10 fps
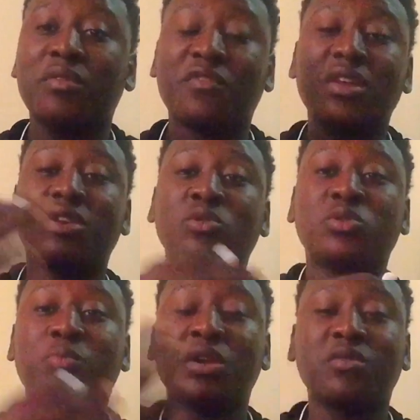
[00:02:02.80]
prevent
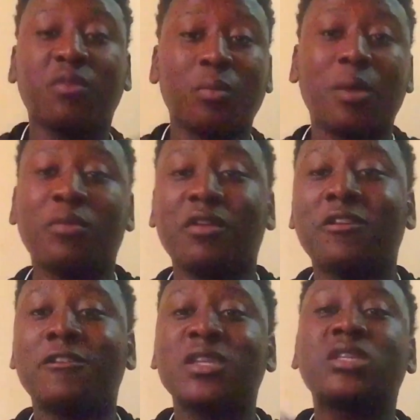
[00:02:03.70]
those pains from
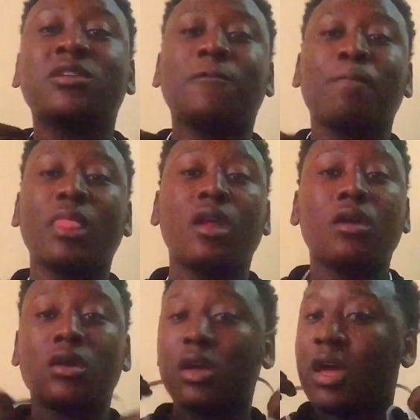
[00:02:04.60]
happening, this
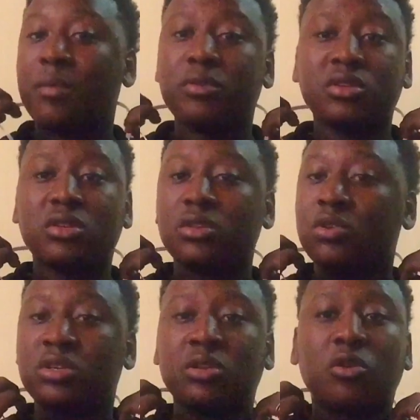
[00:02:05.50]
earpiece
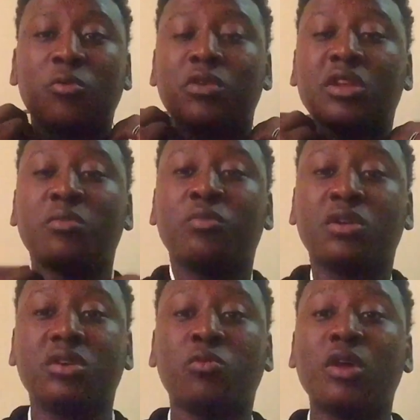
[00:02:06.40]
doesn't come with it.
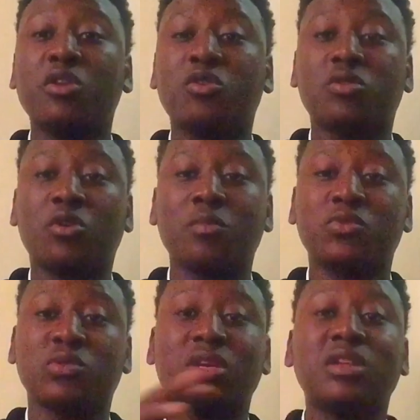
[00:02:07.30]
But when it
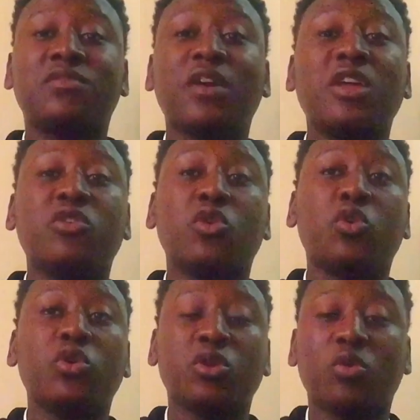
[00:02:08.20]
comes to satisfying
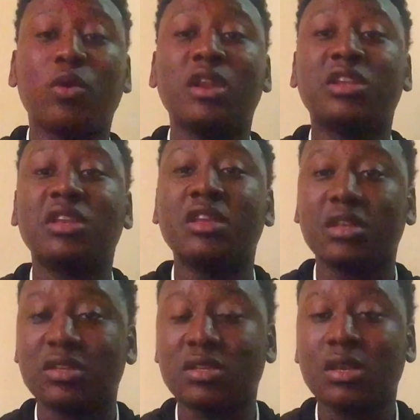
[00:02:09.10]
your audio quality
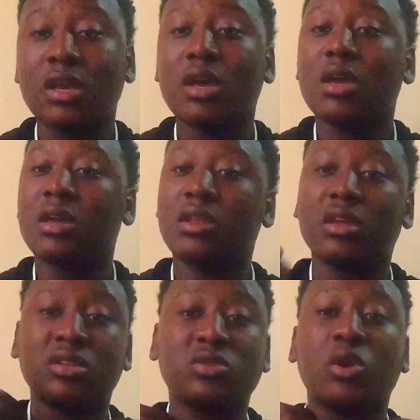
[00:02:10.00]
needs,
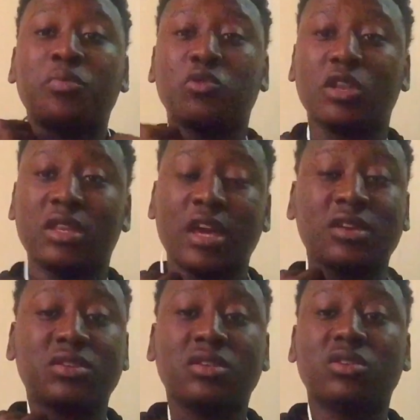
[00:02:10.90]
it is up to the
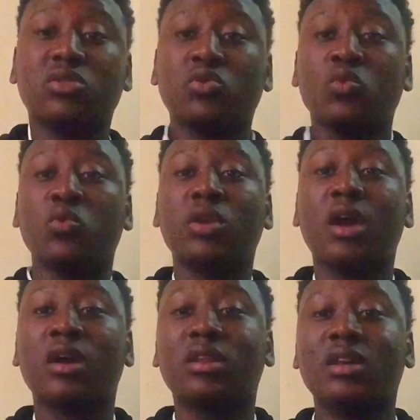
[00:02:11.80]
tax. So
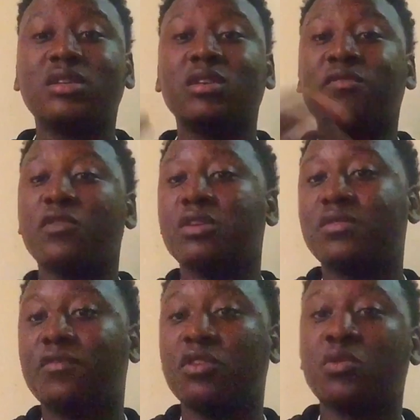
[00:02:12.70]
yeah, that's it for
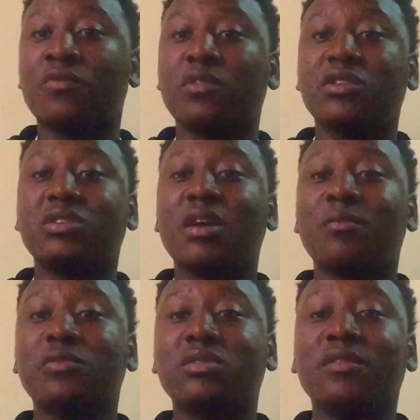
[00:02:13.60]
this video for this
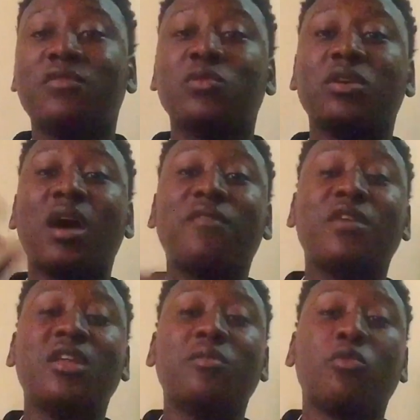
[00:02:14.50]
earpiece. If you
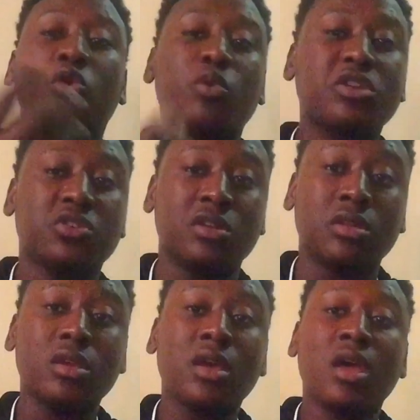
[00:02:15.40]
have any more questions,